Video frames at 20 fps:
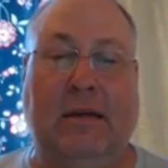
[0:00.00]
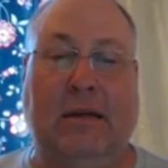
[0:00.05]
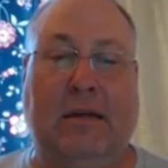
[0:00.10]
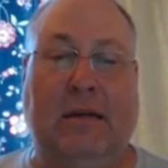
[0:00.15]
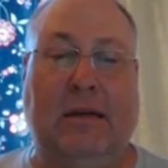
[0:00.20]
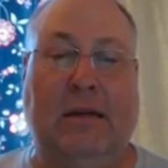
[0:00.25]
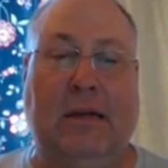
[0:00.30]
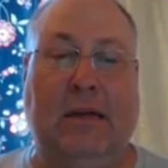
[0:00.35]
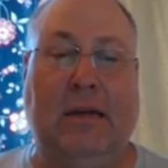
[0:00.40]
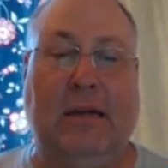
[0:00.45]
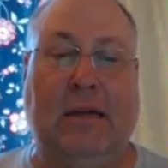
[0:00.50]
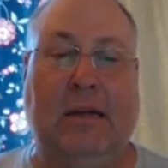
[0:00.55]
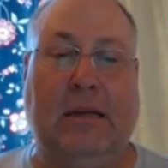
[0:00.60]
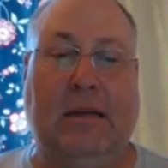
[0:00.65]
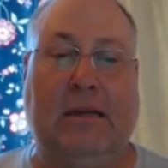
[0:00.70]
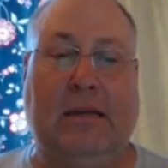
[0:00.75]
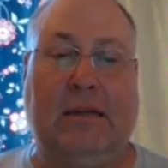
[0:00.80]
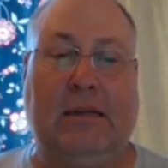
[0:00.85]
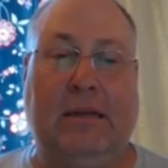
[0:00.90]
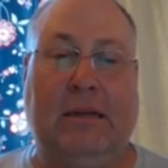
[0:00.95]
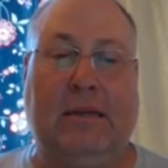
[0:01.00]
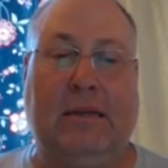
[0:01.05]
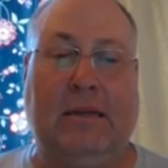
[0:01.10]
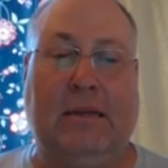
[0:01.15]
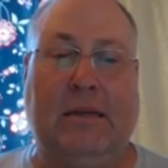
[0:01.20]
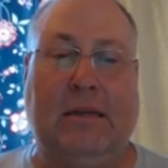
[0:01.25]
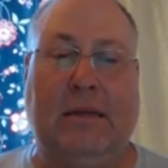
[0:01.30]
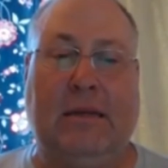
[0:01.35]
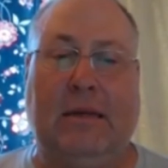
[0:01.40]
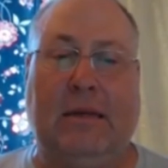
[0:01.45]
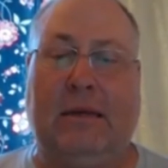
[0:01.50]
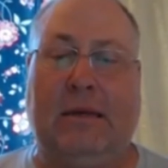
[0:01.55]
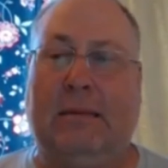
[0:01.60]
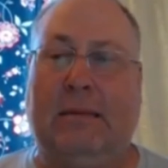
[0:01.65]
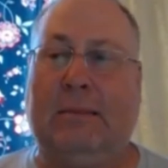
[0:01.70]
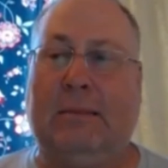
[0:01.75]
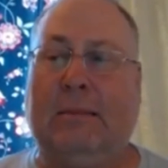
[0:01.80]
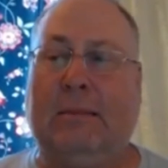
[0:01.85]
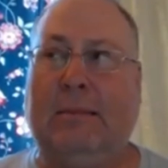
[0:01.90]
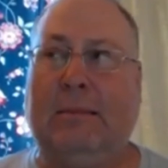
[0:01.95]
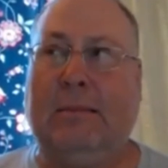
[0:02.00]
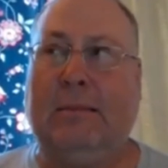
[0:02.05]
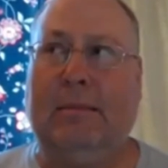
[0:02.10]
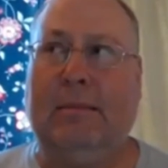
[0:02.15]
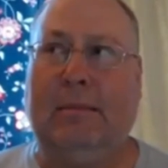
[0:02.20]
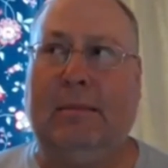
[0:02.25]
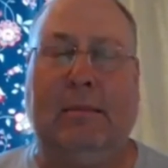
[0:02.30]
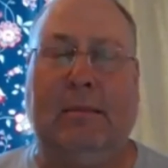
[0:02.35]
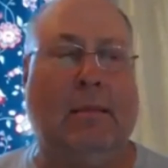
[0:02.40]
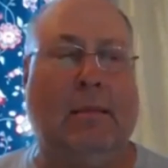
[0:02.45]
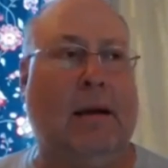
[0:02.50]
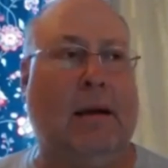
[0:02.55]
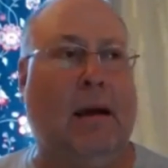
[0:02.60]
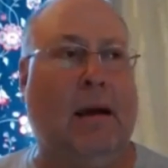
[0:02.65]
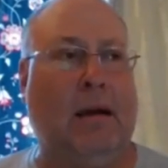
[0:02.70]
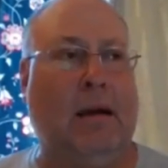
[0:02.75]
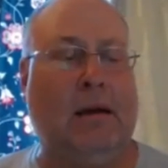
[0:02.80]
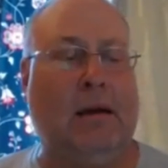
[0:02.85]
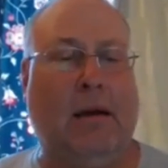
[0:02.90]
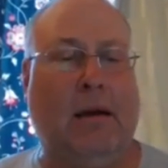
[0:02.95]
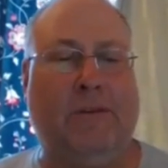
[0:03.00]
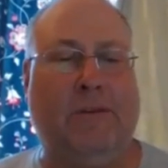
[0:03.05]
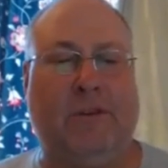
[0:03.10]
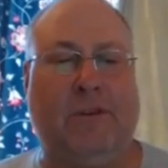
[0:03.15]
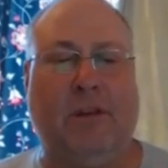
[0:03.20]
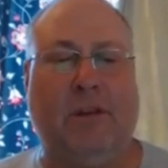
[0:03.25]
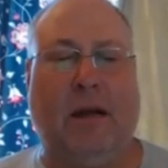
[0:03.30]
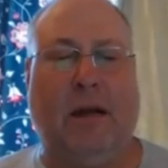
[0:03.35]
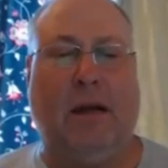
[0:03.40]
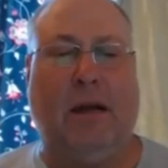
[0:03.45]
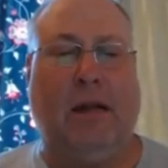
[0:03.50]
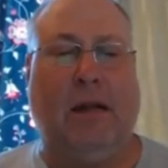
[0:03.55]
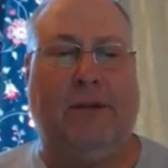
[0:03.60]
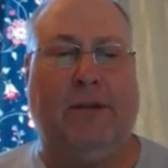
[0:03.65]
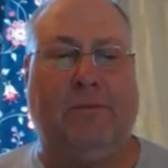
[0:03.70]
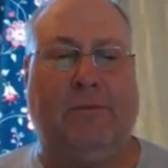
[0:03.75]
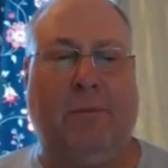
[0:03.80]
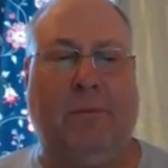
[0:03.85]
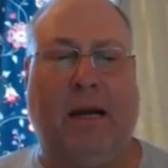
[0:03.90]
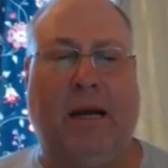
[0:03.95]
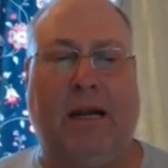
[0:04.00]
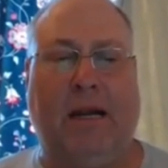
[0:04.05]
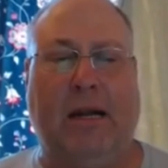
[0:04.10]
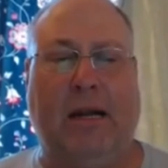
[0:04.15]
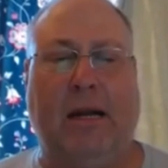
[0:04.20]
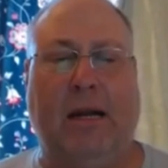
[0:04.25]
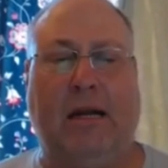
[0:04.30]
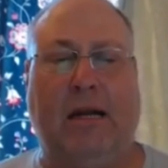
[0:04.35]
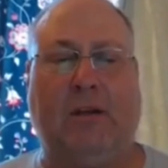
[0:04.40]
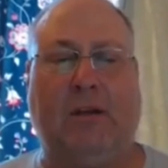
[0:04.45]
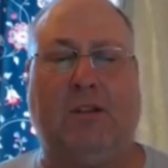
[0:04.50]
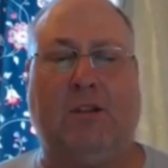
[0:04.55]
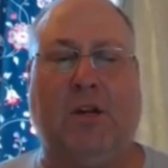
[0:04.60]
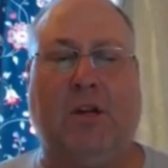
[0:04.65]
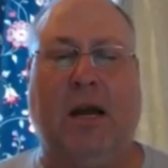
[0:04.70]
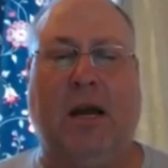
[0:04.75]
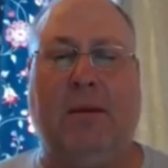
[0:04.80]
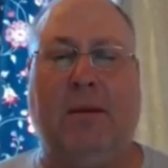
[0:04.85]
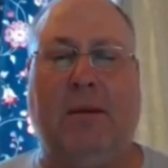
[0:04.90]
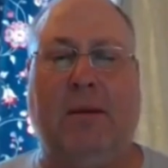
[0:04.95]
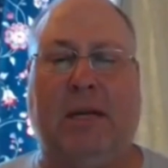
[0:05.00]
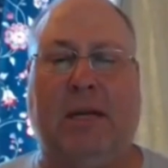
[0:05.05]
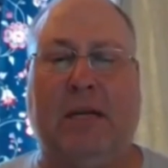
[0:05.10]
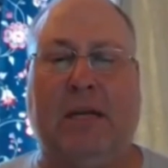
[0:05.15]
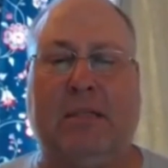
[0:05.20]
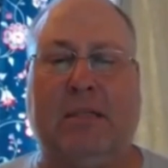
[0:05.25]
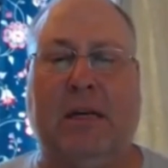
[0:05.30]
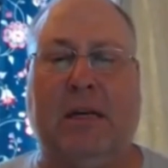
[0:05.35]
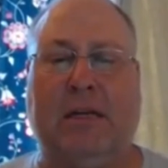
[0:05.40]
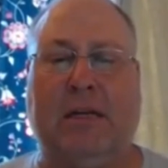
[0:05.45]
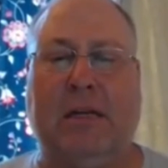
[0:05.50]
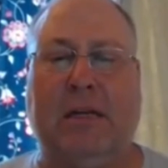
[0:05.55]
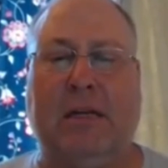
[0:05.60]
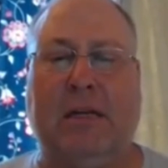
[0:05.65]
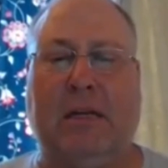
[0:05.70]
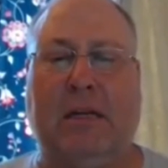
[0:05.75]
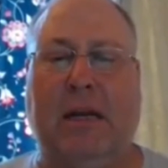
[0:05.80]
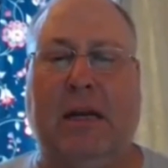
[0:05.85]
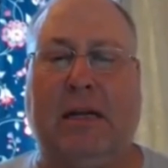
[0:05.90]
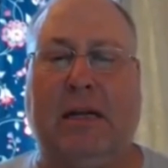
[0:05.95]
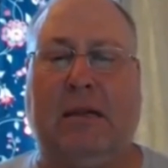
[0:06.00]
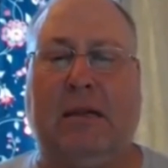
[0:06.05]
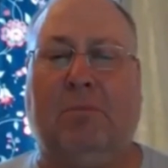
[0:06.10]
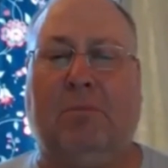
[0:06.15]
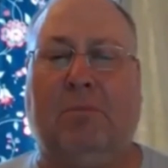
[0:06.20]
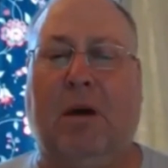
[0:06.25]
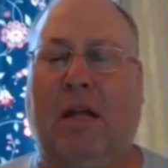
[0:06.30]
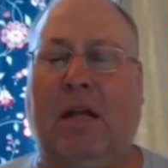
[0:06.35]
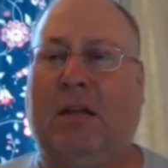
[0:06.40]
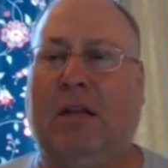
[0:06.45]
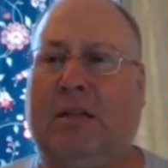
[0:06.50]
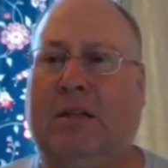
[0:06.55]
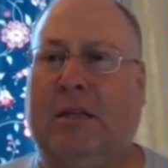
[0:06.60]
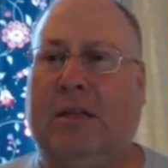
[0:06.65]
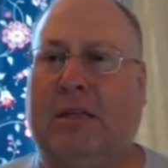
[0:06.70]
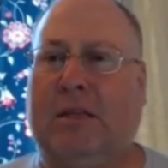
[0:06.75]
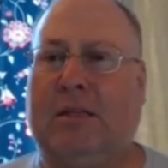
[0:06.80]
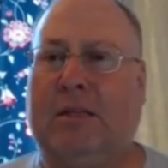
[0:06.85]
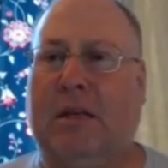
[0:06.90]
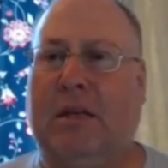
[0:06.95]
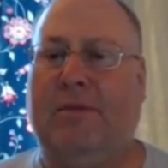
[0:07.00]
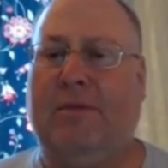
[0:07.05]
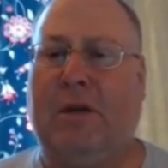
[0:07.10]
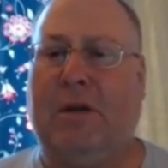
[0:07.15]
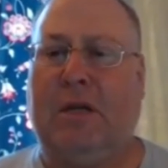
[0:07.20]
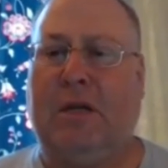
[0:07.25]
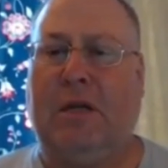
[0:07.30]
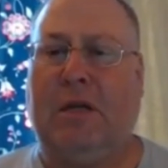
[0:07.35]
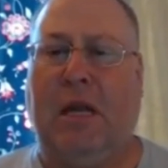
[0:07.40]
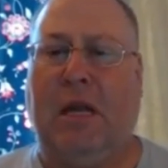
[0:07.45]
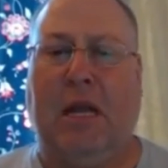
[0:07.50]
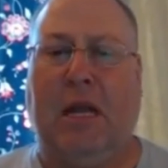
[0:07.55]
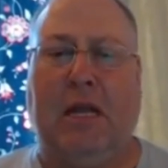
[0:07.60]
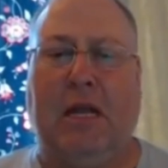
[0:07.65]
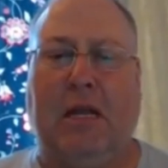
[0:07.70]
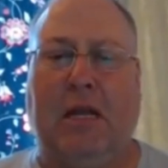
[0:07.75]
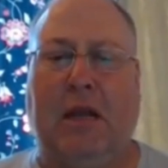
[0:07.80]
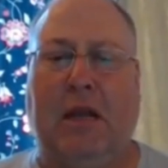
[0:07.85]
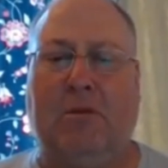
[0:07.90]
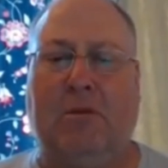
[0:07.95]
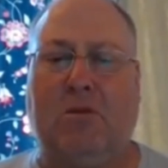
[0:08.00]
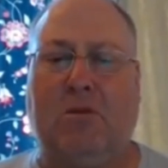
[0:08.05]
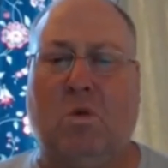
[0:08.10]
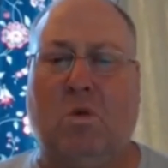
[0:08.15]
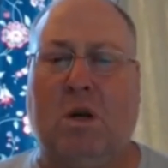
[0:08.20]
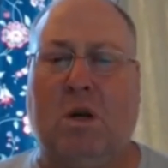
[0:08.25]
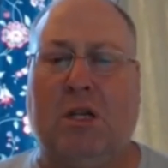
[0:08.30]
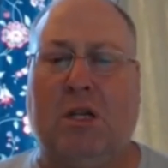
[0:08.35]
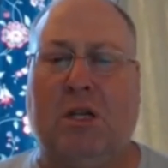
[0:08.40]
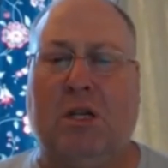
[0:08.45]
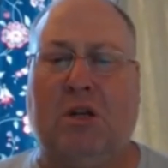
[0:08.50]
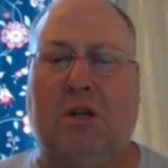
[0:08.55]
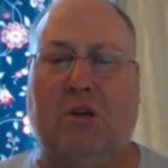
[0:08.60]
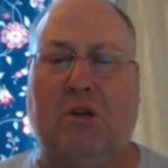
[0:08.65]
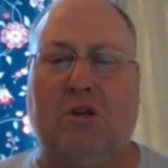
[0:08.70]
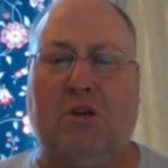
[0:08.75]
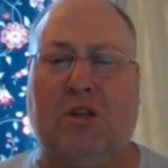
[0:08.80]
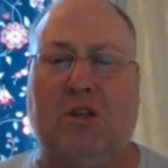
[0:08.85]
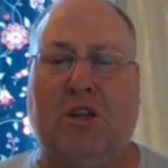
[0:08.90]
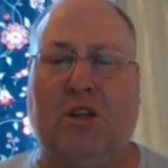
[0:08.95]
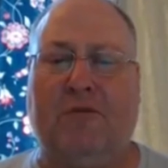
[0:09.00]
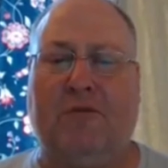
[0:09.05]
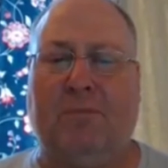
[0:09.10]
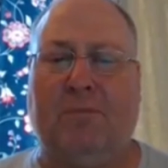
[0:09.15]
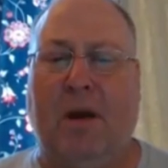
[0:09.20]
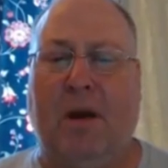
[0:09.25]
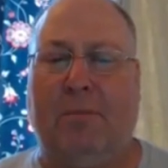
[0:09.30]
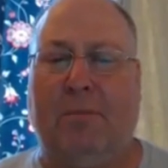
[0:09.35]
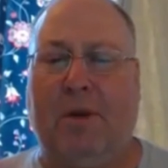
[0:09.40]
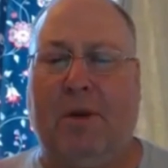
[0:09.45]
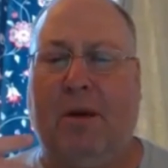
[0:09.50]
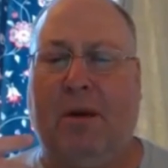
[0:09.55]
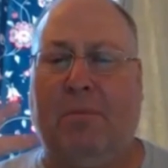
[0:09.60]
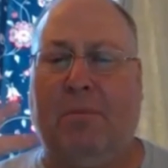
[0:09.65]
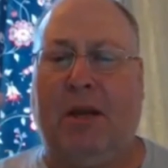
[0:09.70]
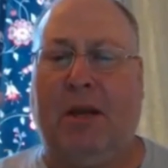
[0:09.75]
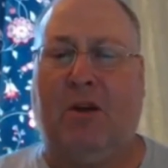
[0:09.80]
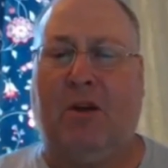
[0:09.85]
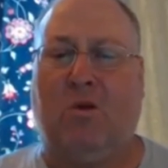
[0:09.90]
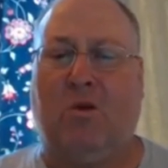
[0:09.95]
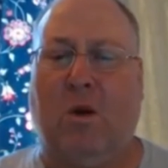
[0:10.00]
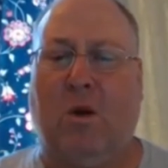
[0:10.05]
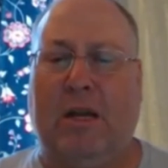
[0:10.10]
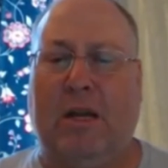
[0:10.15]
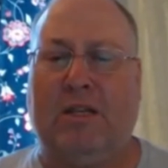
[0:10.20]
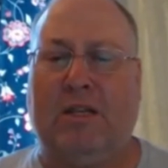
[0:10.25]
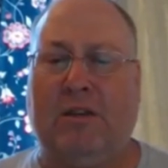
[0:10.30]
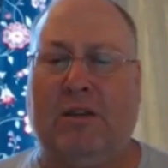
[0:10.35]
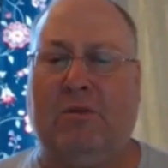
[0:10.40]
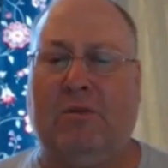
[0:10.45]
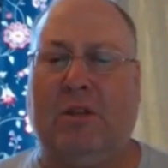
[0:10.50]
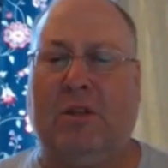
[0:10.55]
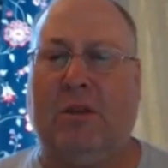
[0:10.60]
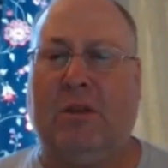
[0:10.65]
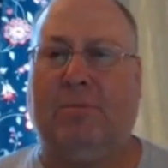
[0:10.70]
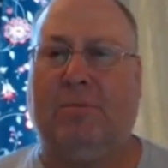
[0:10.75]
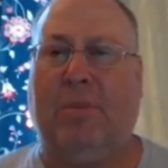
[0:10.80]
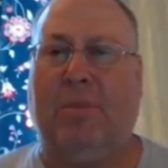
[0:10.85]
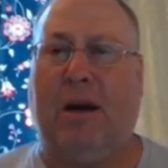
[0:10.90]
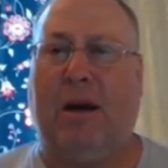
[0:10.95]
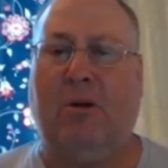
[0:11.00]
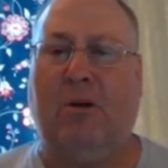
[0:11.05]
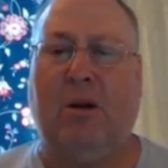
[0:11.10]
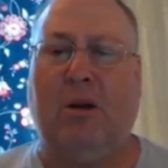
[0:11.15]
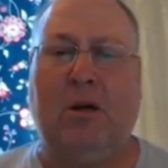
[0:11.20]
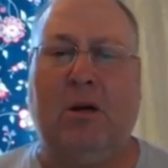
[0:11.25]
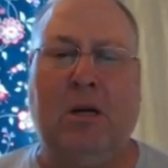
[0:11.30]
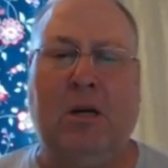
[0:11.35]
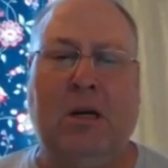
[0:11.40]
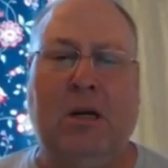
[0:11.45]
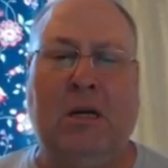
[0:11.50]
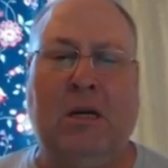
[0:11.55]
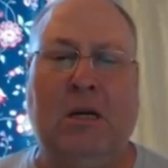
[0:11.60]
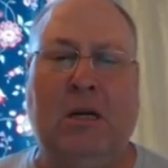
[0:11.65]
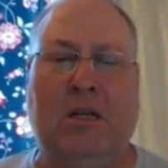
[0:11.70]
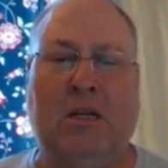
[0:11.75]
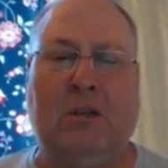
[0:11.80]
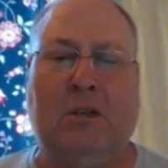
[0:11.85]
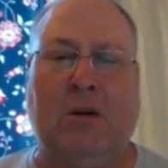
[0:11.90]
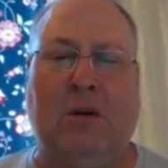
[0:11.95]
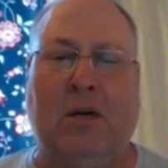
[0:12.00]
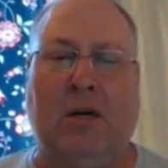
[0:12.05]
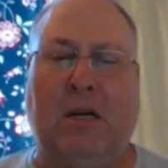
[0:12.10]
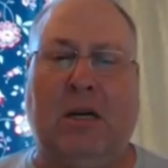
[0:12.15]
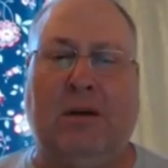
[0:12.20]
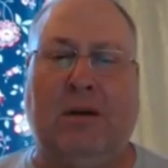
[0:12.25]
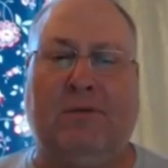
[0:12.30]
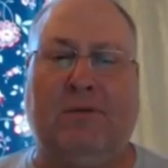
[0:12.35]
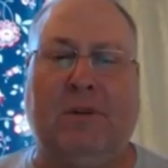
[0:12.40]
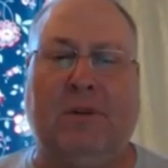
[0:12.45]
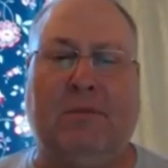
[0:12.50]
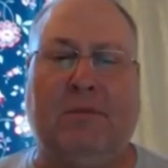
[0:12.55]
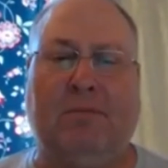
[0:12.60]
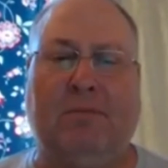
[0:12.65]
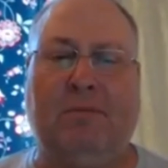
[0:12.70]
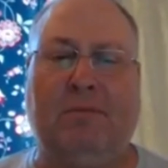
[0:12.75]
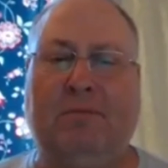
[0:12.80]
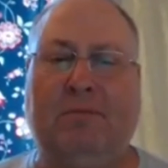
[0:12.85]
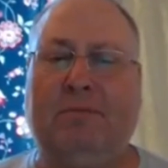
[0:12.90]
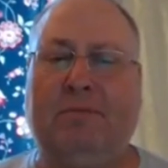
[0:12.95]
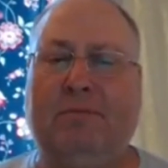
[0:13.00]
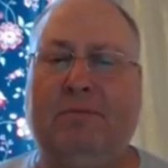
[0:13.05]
he says uh, I left I left my uh, tribe because I didn't like the politics of it and I was worried the new chief might be a bit crazy with the power, so I left. Oh.